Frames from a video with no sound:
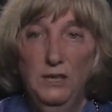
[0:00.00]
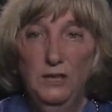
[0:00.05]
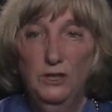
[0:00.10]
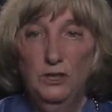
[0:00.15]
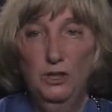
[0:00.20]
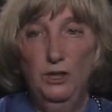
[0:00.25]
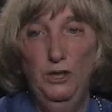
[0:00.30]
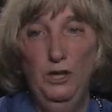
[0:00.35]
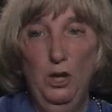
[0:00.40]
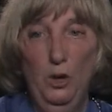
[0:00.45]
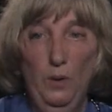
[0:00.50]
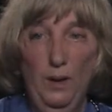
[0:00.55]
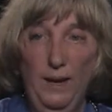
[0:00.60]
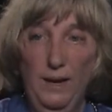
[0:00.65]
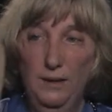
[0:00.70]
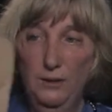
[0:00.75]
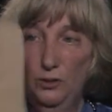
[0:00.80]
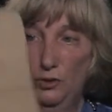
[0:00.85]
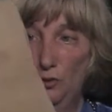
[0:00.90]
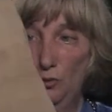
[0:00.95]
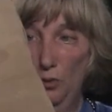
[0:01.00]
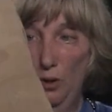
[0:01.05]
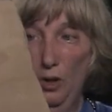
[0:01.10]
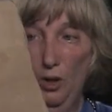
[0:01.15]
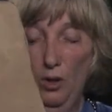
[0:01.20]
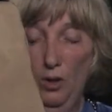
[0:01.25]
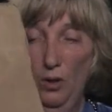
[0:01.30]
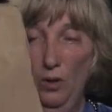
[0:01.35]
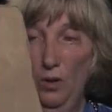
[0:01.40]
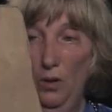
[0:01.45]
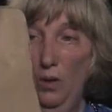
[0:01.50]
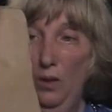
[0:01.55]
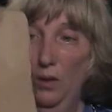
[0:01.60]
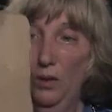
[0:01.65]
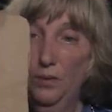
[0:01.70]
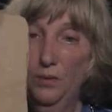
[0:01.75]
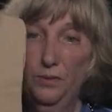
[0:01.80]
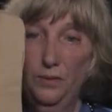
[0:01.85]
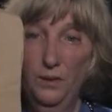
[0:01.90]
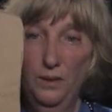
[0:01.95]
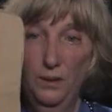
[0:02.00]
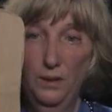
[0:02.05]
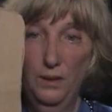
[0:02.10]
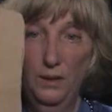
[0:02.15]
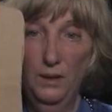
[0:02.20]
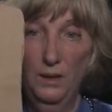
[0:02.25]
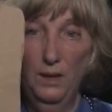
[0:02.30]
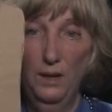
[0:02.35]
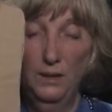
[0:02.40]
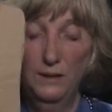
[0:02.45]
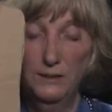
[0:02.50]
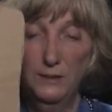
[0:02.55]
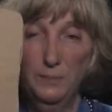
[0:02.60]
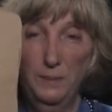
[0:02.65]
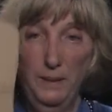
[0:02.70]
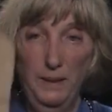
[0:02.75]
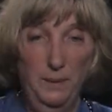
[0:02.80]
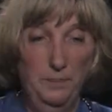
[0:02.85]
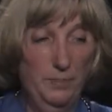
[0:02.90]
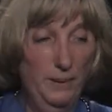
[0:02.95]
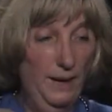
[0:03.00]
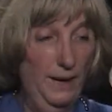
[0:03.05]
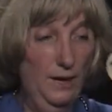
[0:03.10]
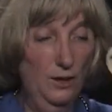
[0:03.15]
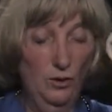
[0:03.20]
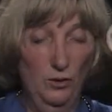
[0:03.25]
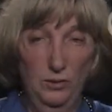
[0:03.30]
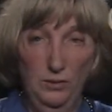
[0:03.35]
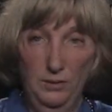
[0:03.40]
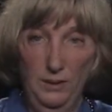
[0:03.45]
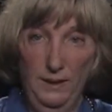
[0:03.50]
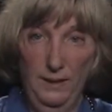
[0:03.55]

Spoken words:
to know how to draw the splint pattern,